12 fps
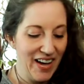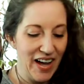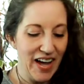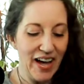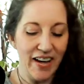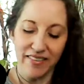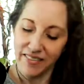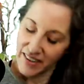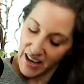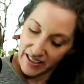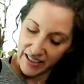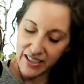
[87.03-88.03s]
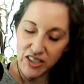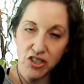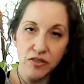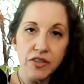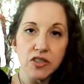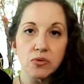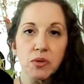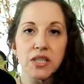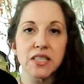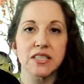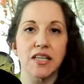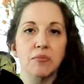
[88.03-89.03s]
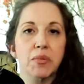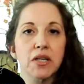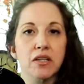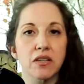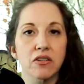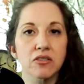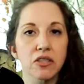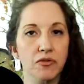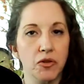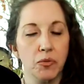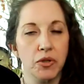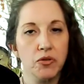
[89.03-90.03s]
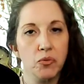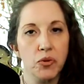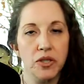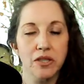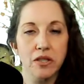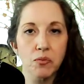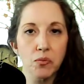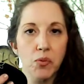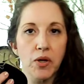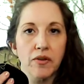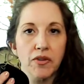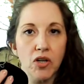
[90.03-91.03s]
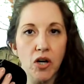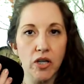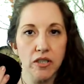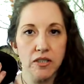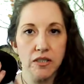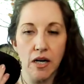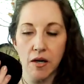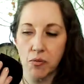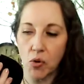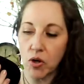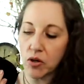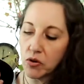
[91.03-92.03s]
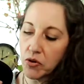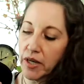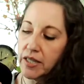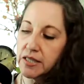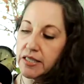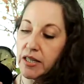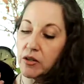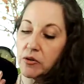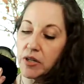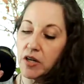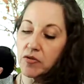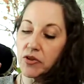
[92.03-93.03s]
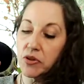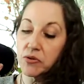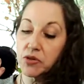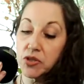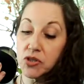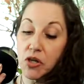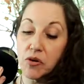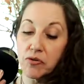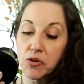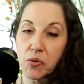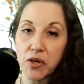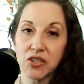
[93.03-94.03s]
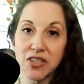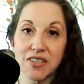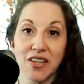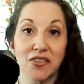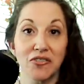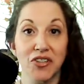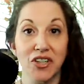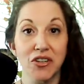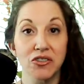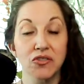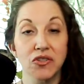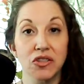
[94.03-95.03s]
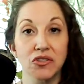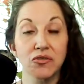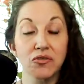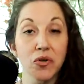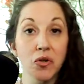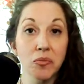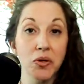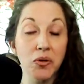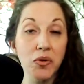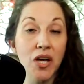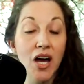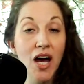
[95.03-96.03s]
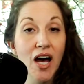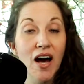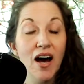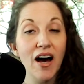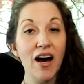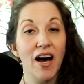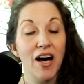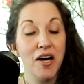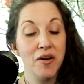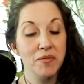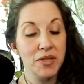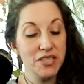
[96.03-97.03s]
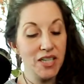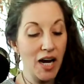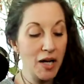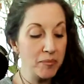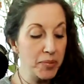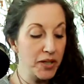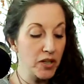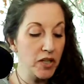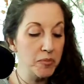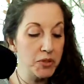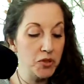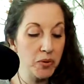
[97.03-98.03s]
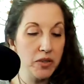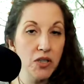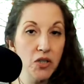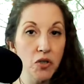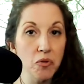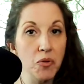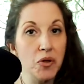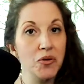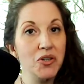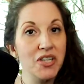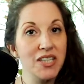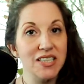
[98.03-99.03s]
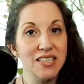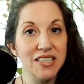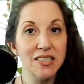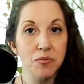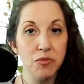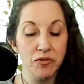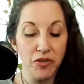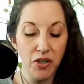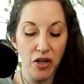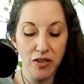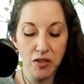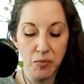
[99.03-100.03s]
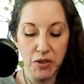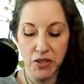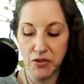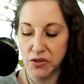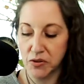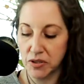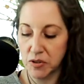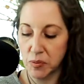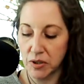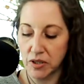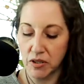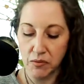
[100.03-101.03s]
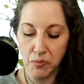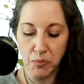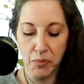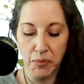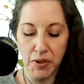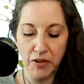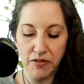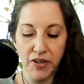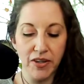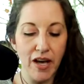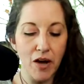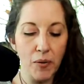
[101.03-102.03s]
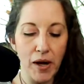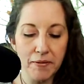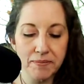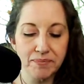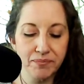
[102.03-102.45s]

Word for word: and then each of these readings have been a little different with with whatever cards um, oracle and tarot that i've used so if you watch these other videos for this full moon um, time period between the new moon you're going to see some different cards being used so it's been pretty fun that way